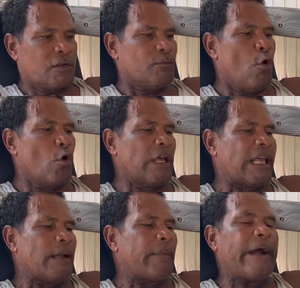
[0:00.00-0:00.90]
Smokey
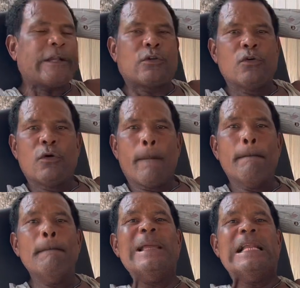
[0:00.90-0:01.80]
get married to
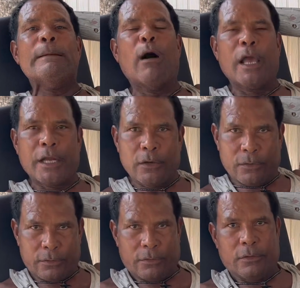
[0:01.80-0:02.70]
Millie Bynoe,
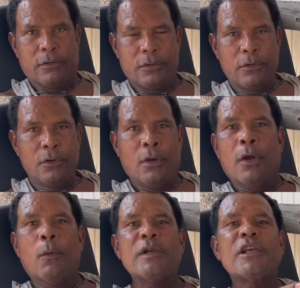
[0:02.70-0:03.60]

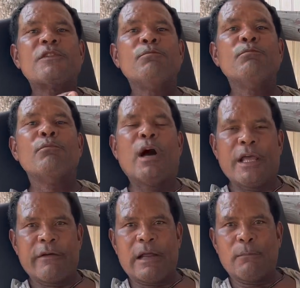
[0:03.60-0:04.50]
which is my
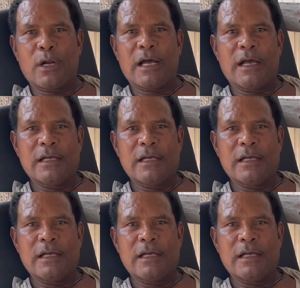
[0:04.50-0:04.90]
grandmother.